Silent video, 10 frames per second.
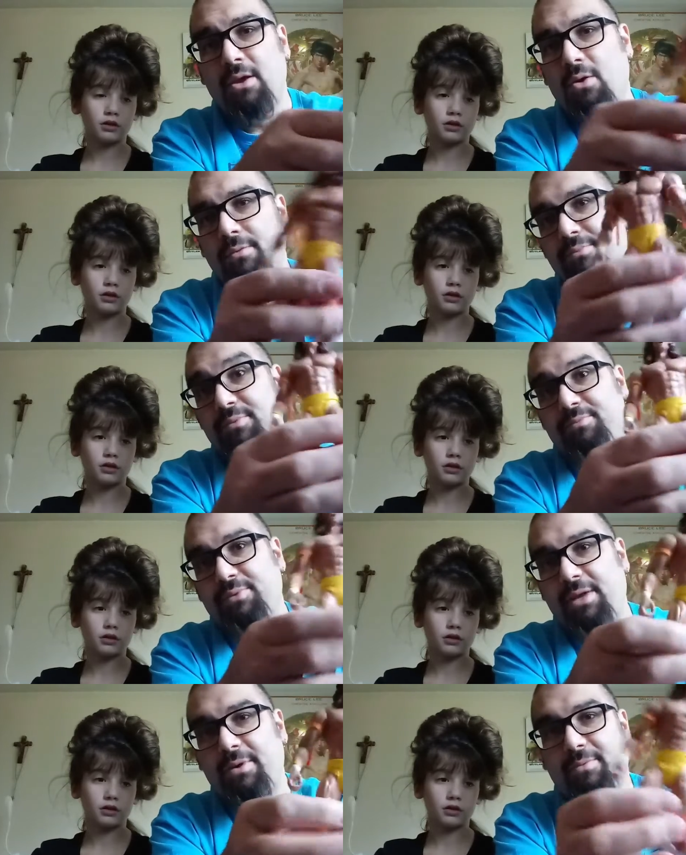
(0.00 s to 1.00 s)
Speaker 1: or
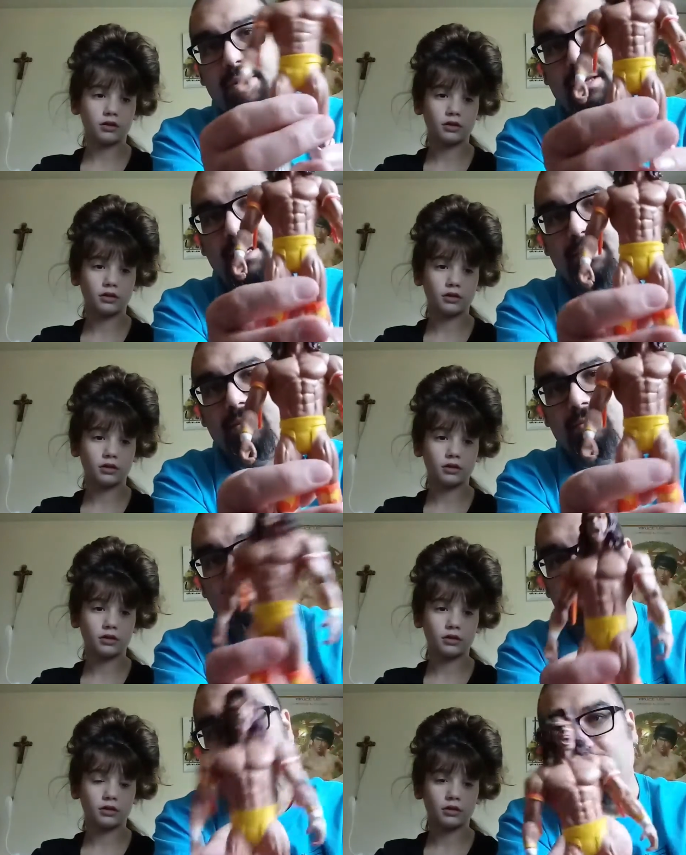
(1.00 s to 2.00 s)
play with, but like,
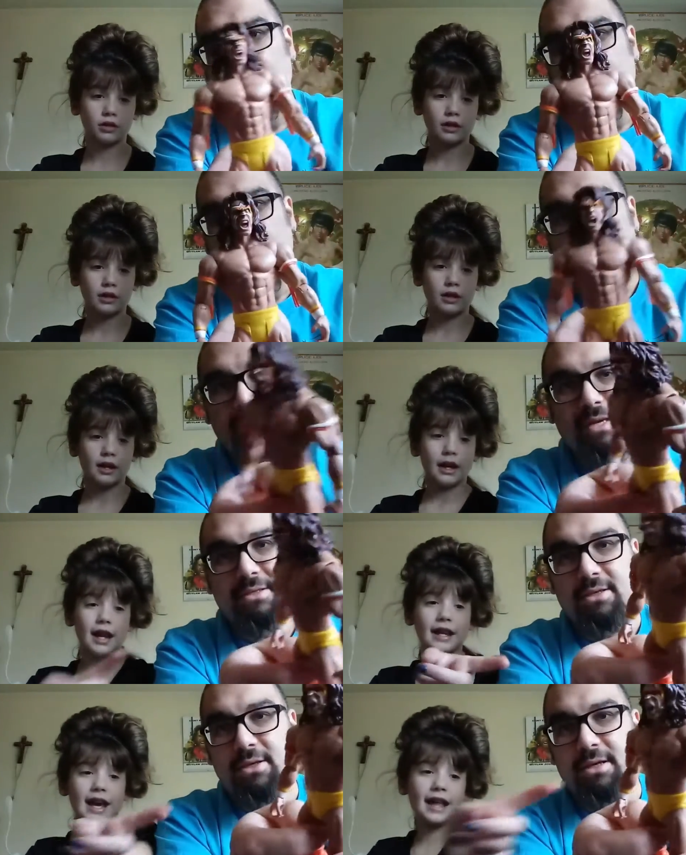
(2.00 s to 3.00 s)
here we go. Nice
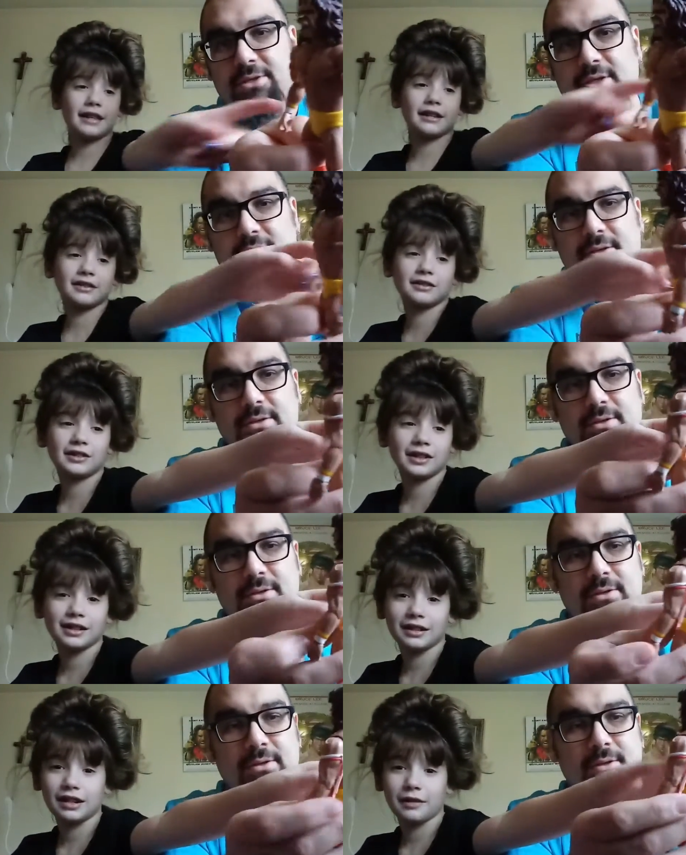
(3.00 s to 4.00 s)
piece. He has a
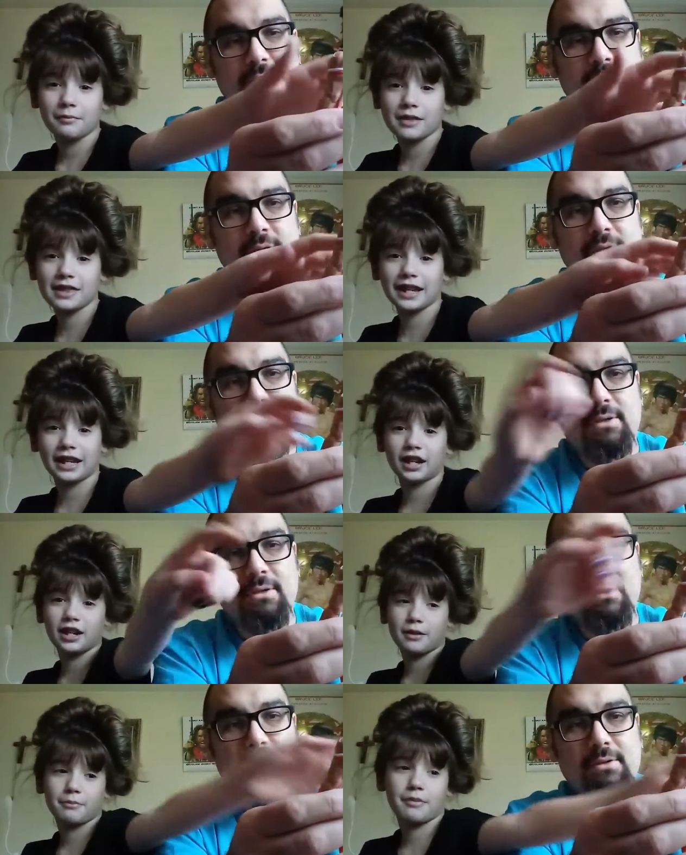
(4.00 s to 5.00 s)
Speaker 2: cool um, thingy
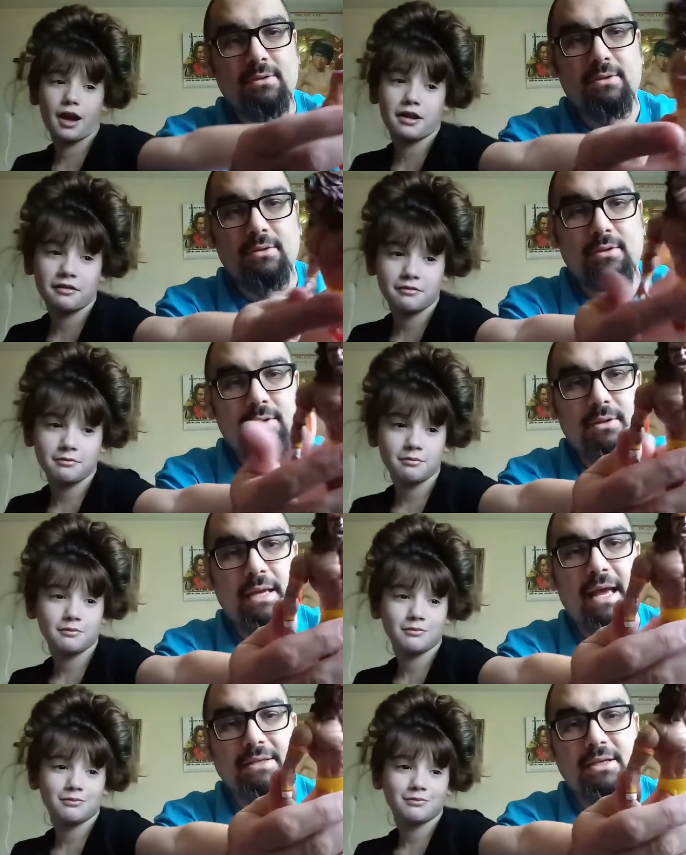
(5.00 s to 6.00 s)
on his butt.
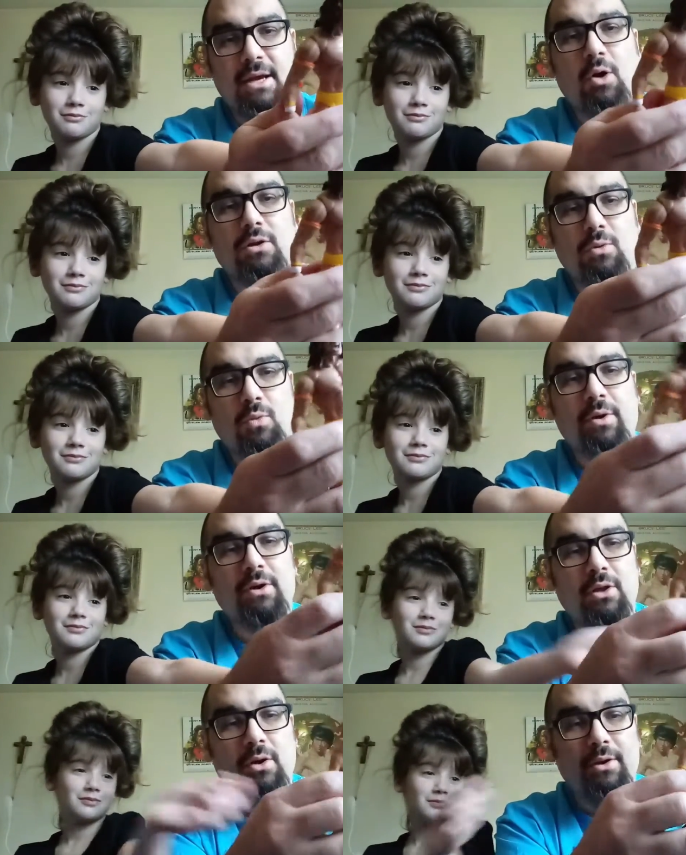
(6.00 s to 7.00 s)
Speaker 1: He has the old
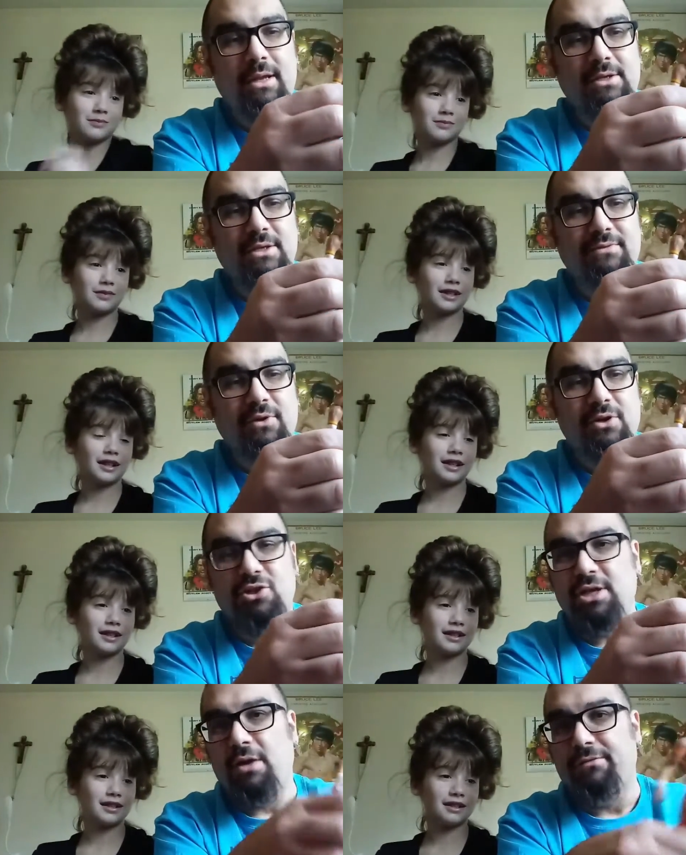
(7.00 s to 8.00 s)
Warrior logo. Now, this is for your
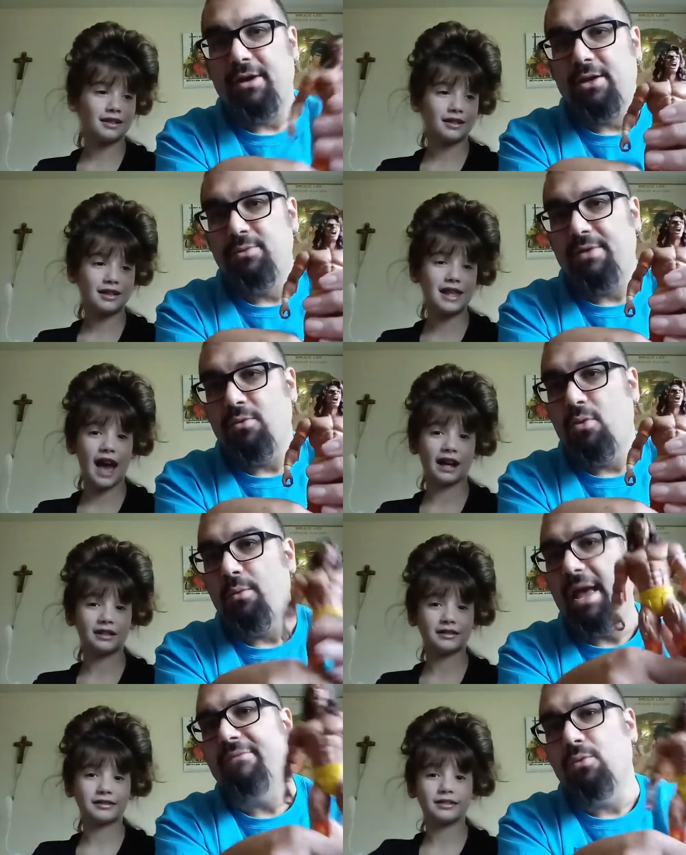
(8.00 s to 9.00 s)
shelf, right? Because we, yeah. Have a
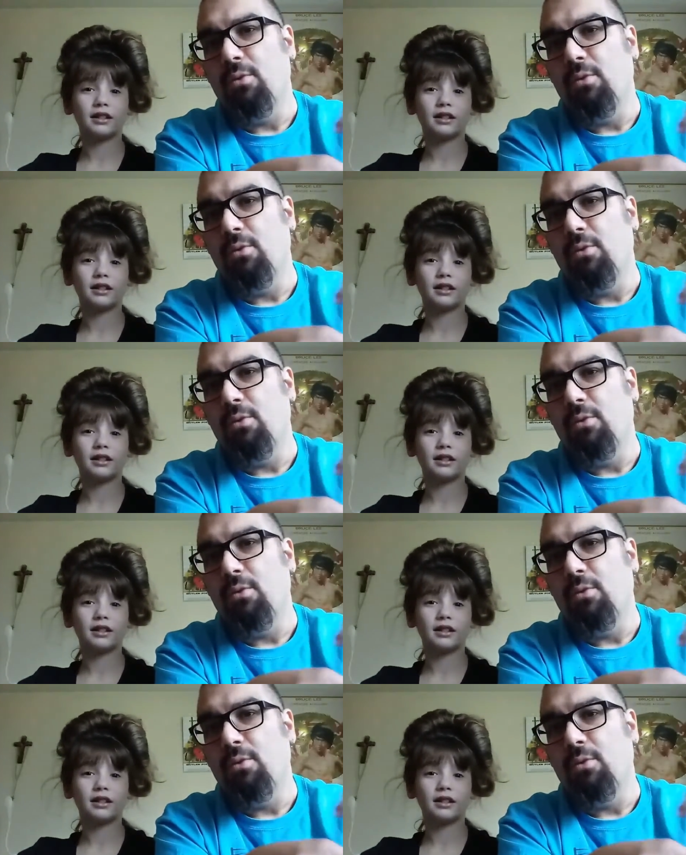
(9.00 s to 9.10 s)
we have a